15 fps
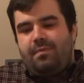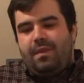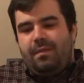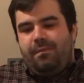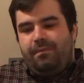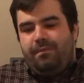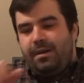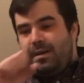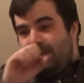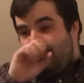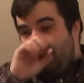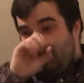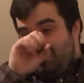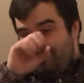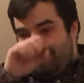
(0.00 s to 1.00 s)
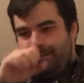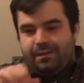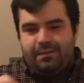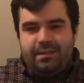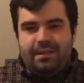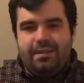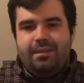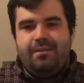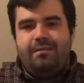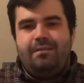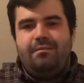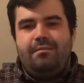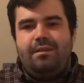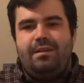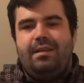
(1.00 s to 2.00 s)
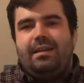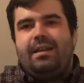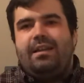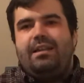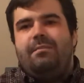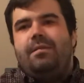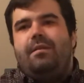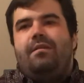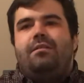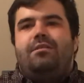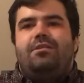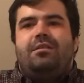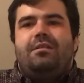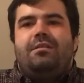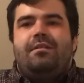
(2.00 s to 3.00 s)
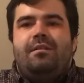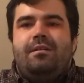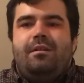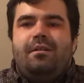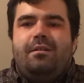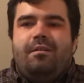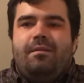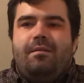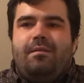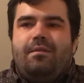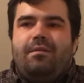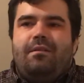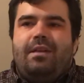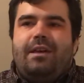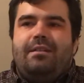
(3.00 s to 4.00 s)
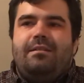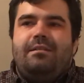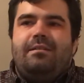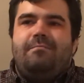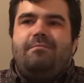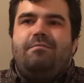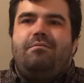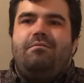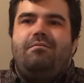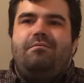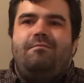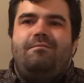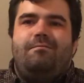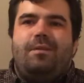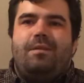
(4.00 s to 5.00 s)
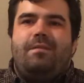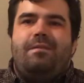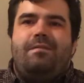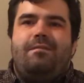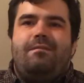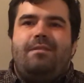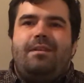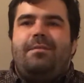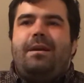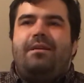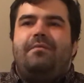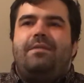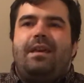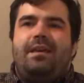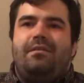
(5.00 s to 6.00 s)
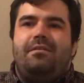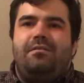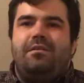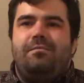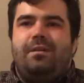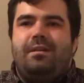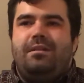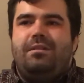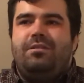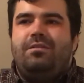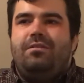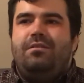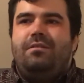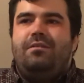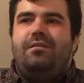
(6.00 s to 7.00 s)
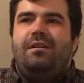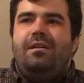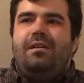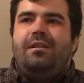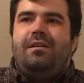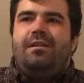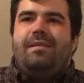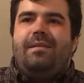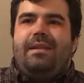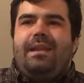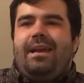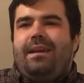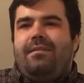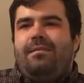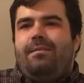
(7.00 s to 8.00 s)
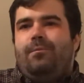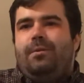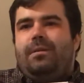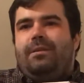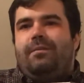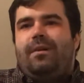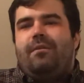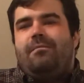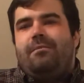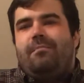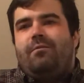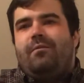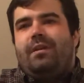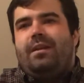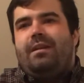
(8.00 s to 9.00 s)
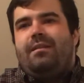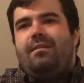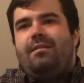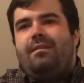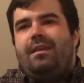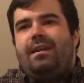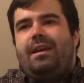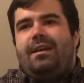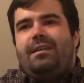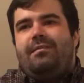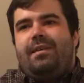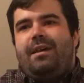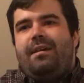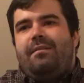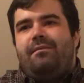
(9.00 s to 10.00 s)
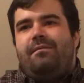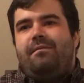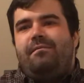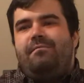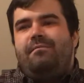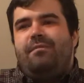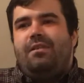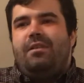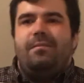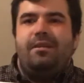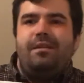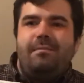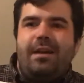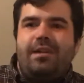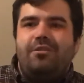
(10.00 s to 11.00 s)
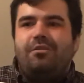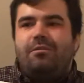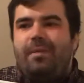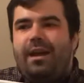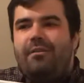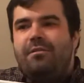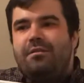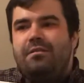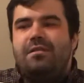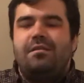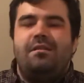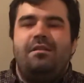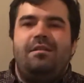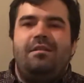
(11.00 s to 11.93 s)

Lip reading: foxes typically in that kind of mythology, they'll end up with an amount of tails, but until the 9th one, if I remember right, they kind of have limited magical powers.